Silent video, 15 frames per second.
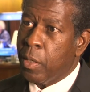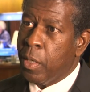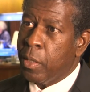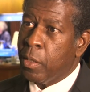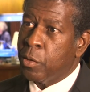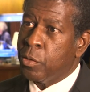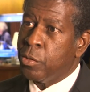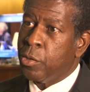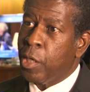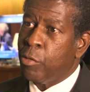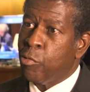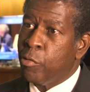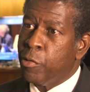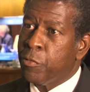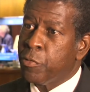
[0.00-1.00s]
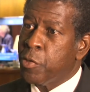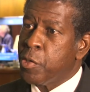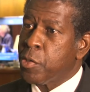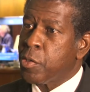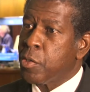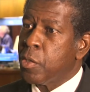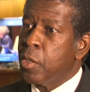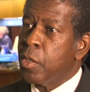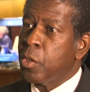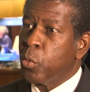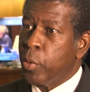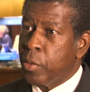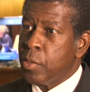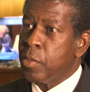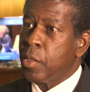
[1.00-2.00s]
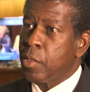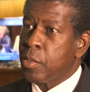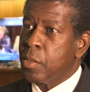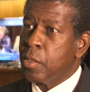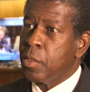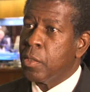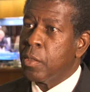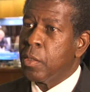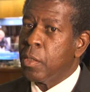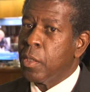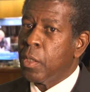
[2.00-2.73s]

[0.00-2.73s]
And on January 1st, 2016,